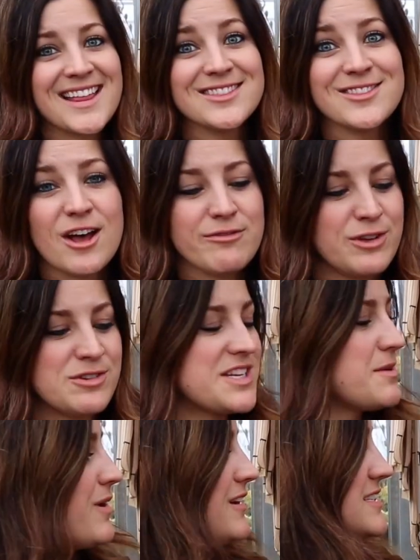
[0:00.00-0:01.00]
love
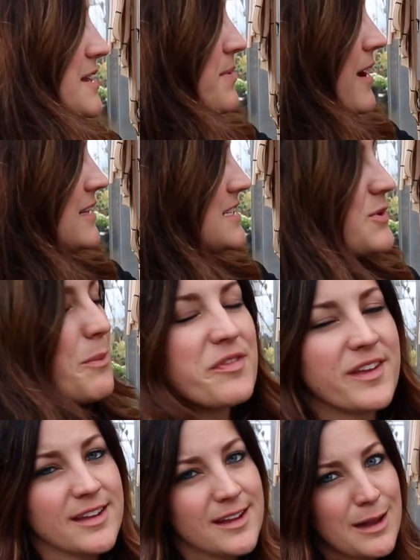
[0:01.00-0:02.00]
using bonsai pots, so I'm
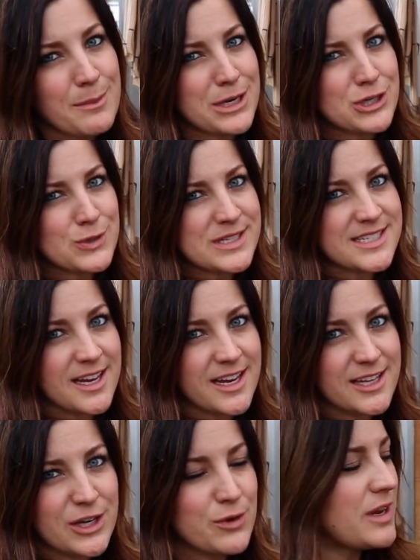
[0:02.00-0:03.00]
thinking I'm gonna do a
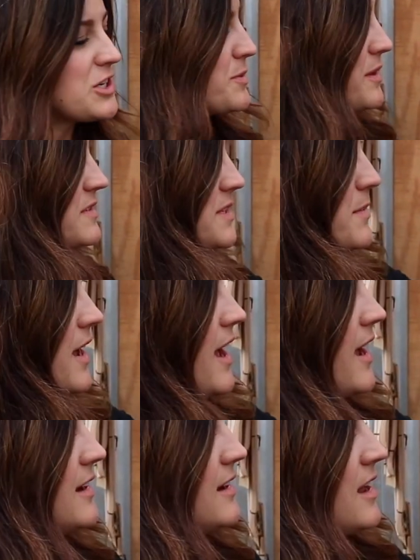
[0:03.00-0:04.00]
succulent arrangement of some
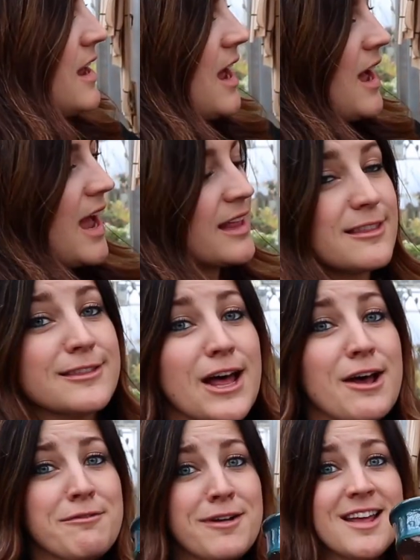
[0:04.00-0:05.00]
kind. I
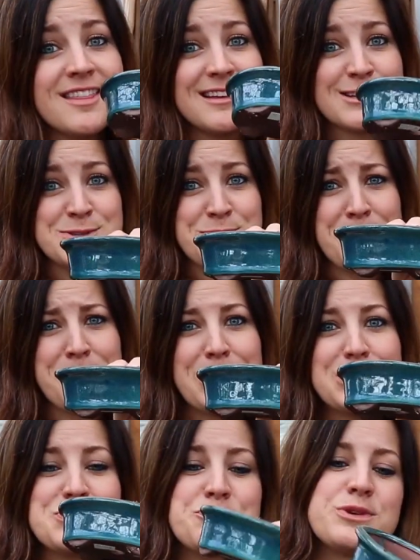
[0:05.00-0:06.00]
love this one, but
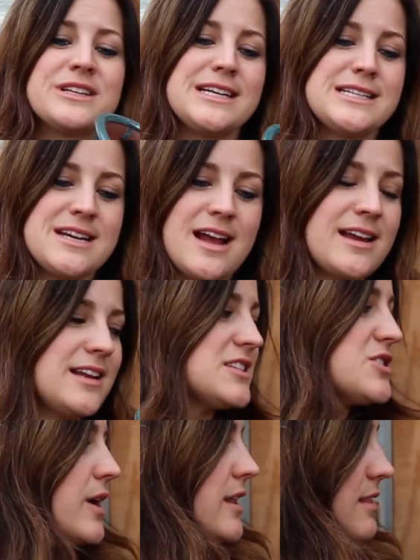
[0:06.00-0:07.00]
it's really tiny. So I